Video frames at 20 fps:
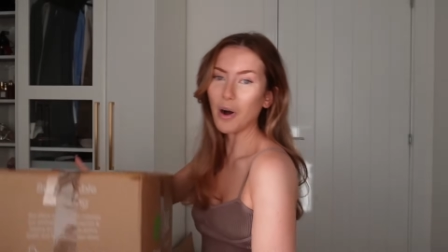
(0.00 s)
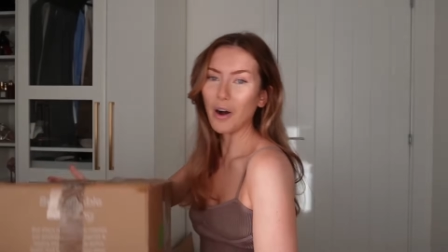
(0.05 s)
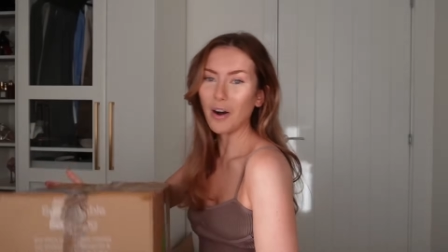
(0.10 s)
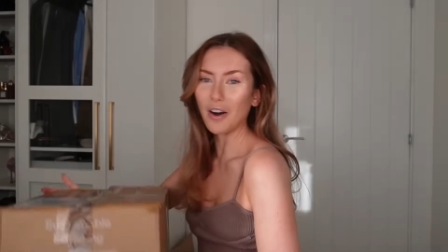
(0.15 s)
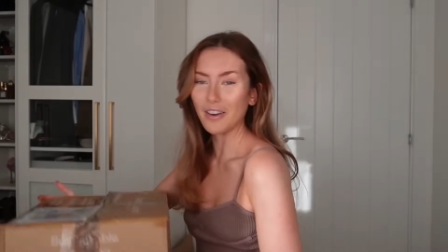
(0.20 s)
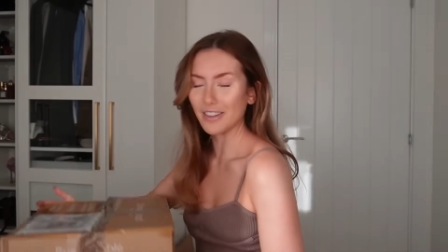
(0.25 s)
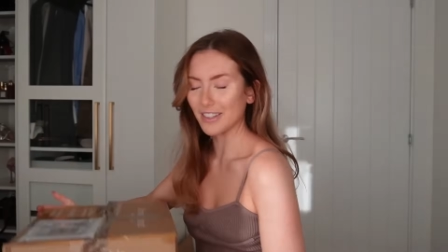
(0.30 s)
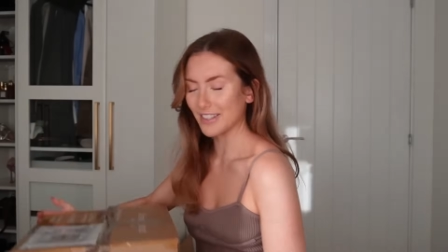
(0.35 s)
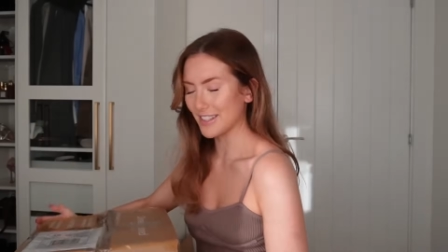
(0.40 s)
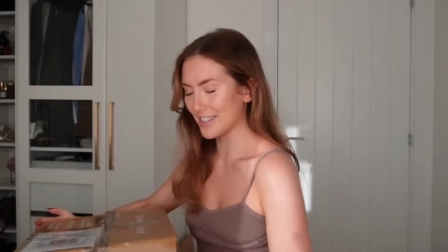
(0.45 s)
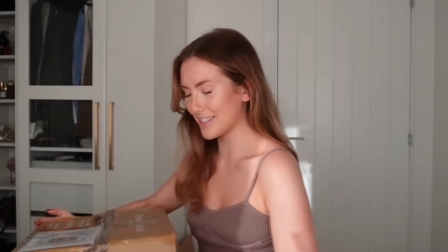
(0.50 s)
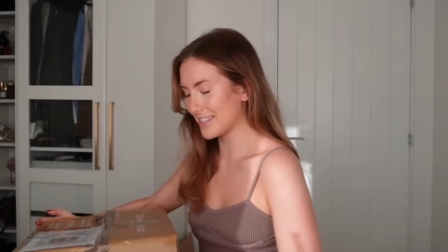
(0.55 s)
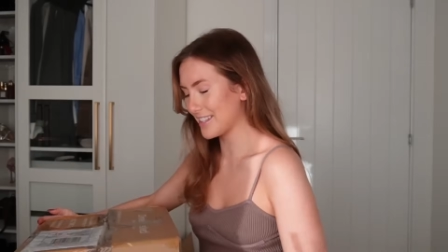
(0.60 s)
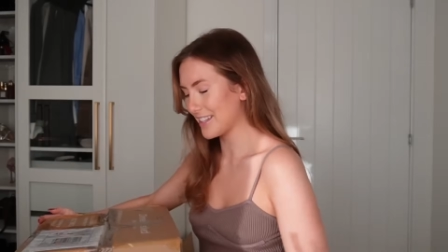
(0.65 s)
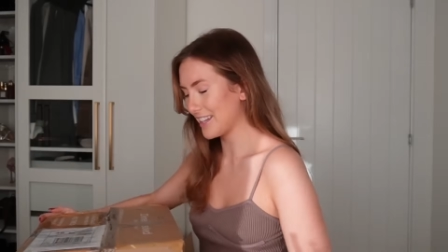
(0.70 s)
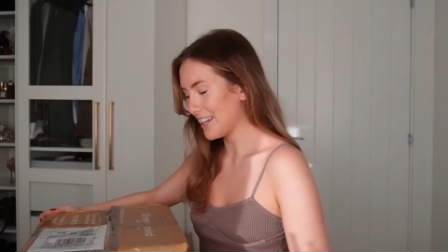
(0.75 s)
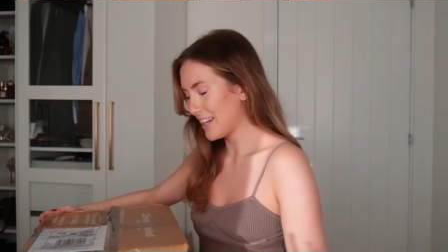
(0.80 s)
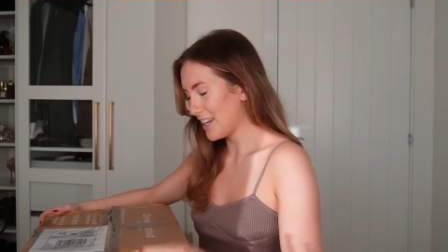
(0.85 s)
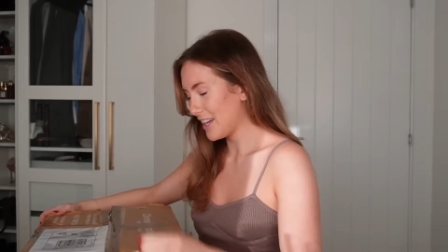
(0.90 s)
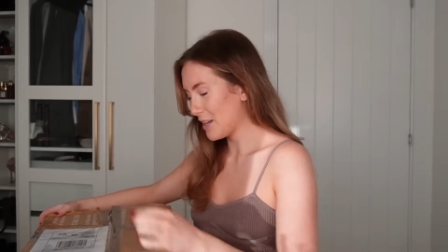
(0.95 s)
box
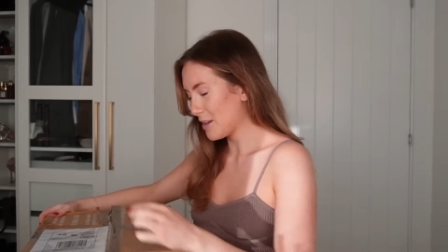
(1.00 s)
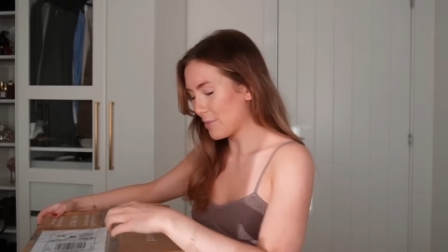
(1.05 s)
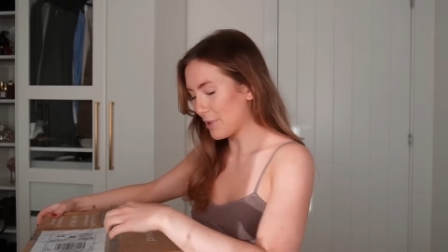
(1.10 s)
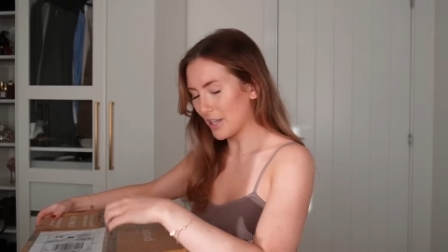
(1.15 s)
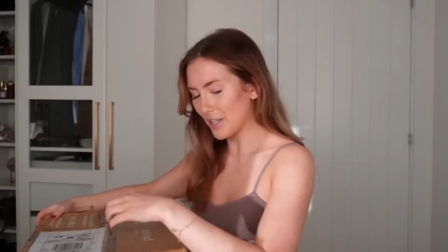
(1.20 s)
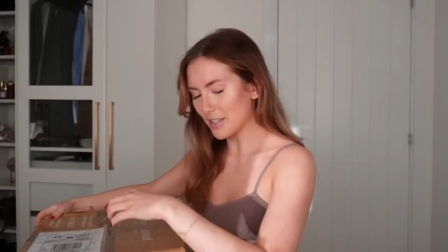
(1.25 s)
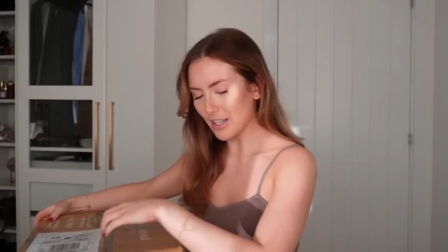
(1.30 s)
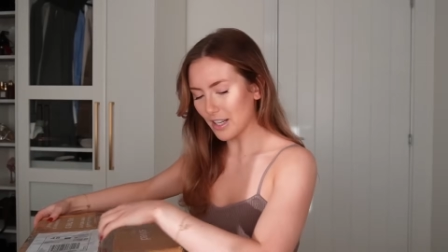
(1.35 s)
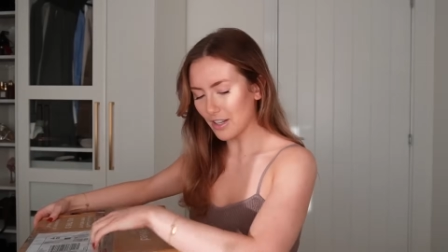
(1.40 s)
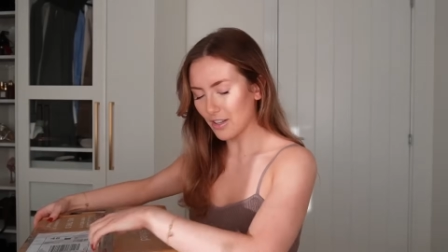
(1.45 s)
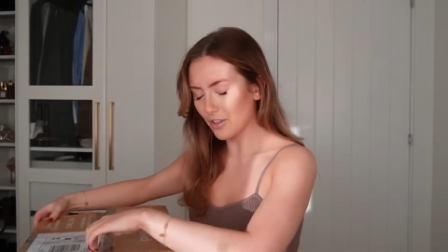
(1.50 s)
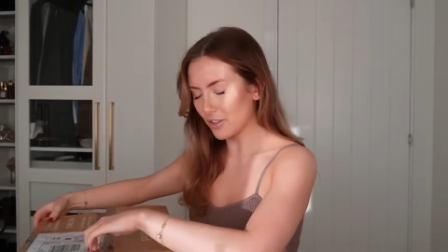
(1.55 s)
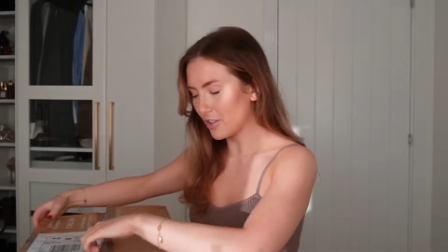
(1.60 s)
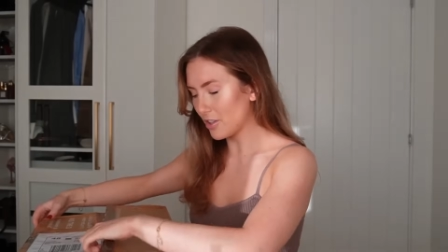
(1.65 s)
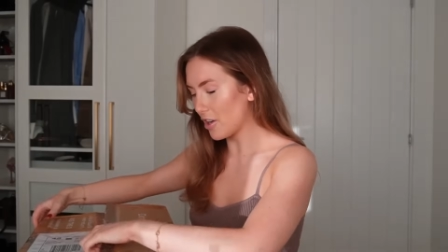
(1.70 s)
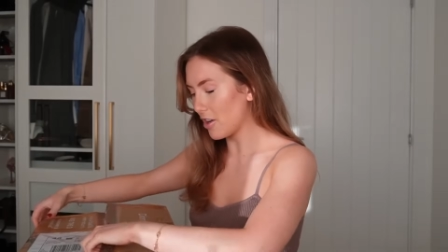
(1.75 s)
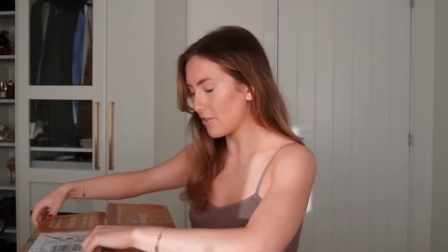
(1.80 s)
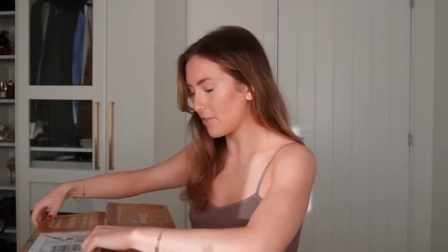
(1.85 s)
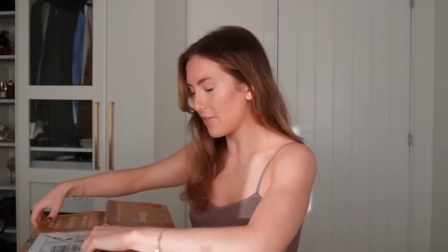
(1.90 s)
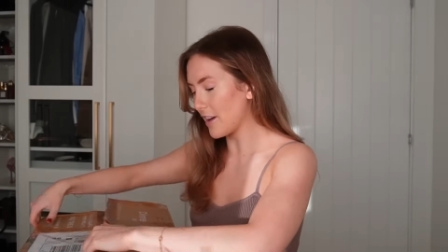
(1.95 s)
because I could
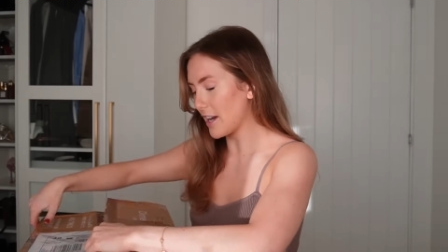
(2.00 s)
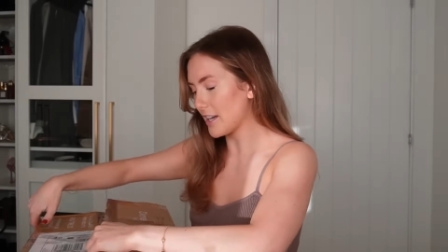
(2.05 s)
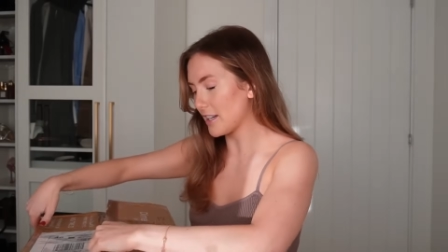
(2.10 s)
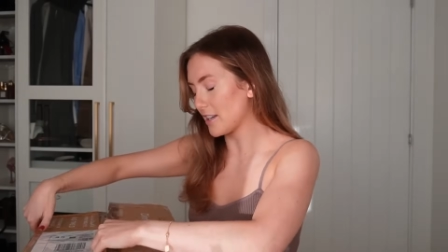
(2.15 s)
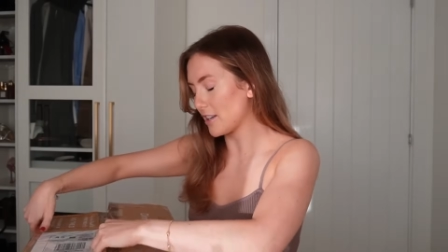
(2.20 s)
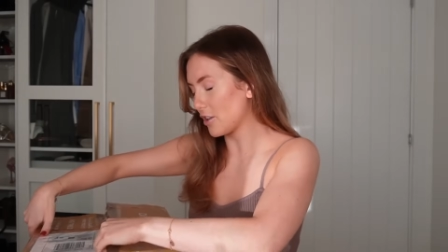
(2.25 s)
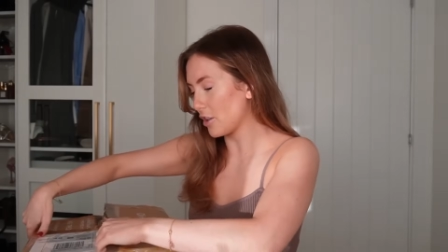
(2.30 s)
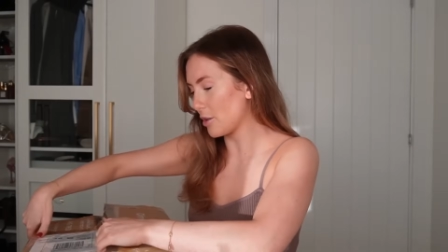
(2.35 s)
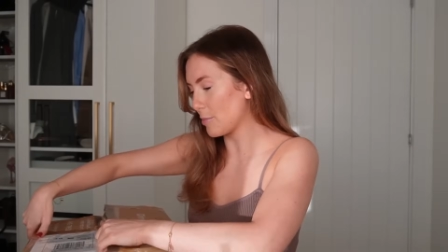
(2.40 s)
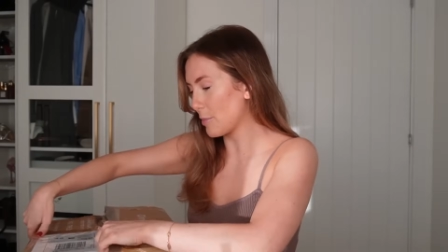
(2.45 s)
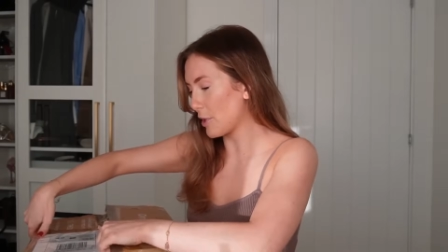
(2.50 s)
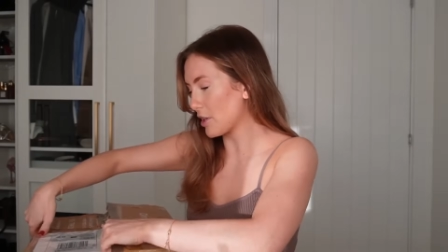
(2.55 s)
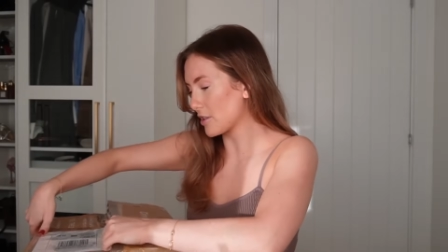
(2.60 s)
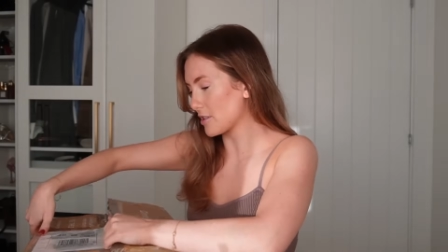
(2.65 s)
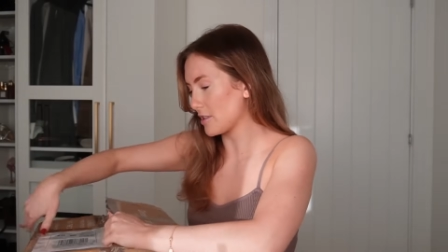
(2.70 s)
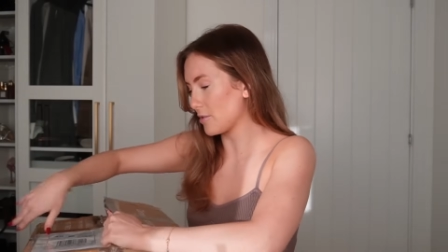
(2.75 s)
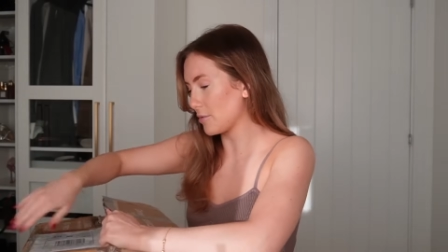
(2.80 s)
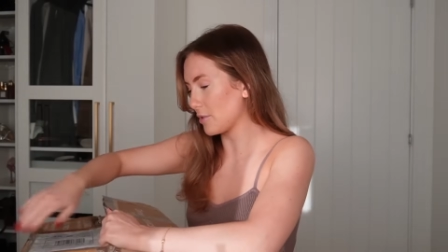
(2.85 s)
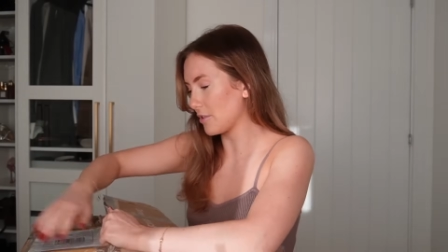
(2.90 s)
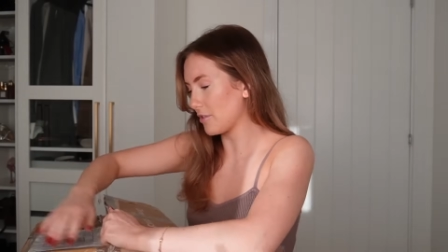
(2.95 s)
not find another
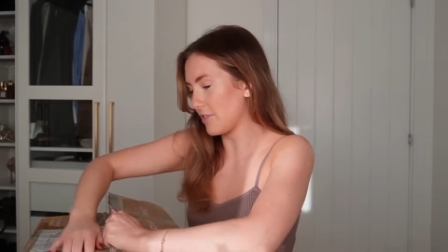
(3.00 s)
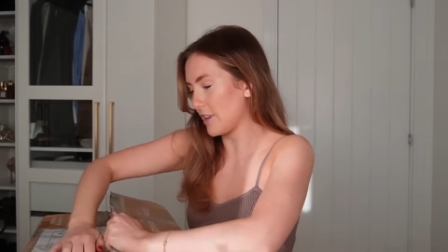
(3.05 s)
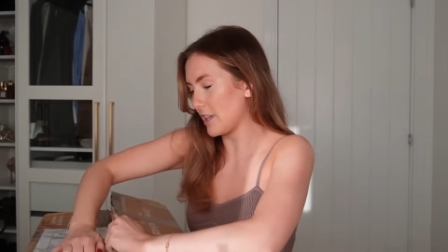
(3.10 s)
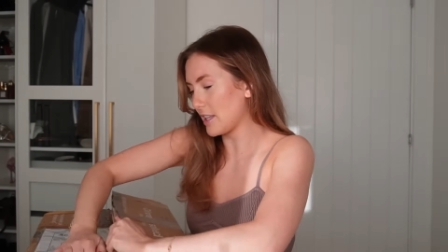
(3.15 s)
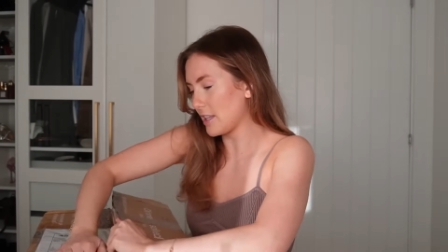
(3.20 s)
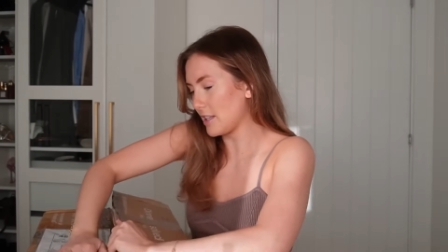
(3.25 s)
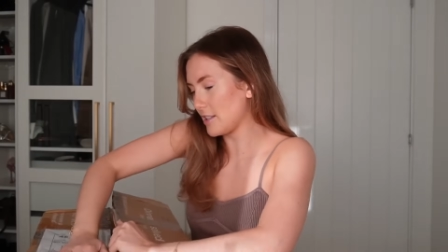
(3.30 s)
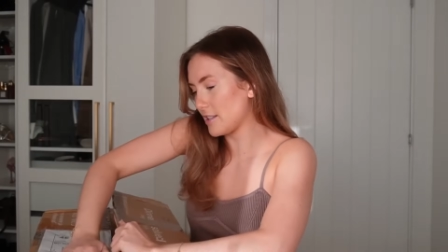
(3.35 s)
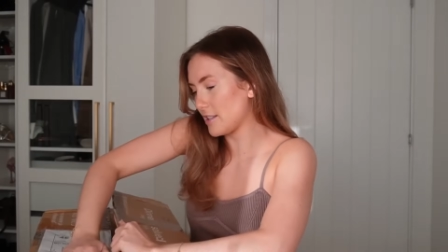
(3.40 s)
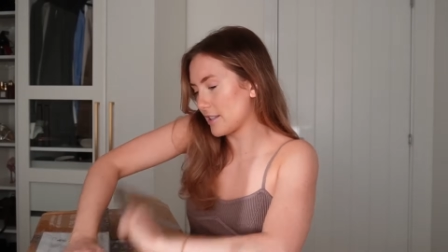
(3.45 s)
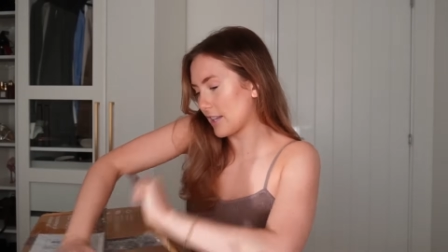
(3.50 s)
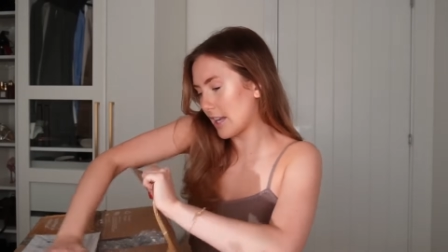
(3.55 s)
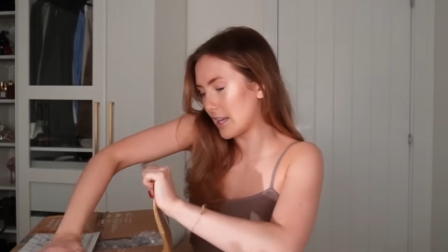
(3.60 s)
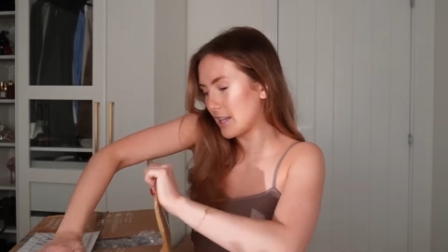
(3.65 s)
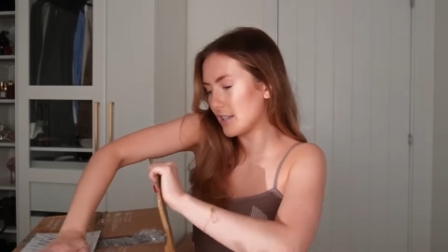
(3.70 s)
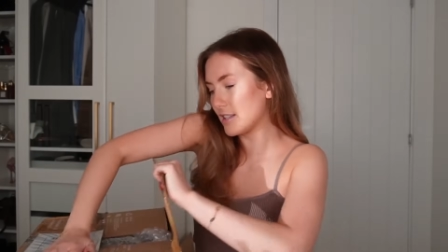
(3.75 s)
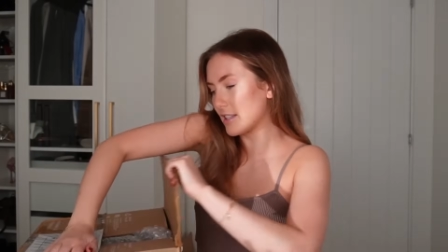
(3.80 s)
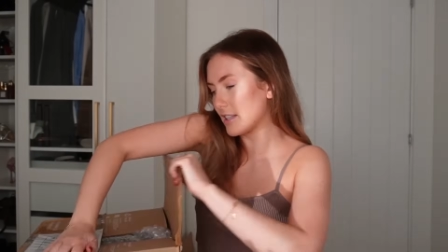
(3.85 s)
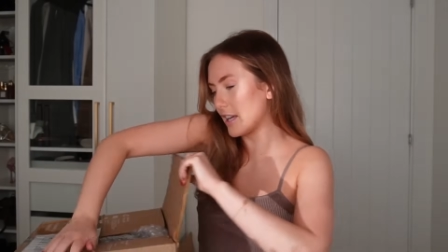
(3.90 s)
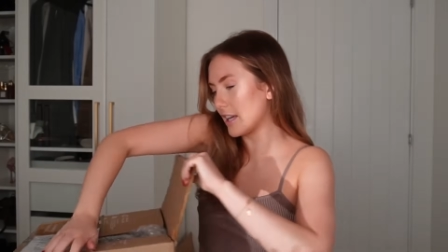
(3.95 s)
box that would fit these skates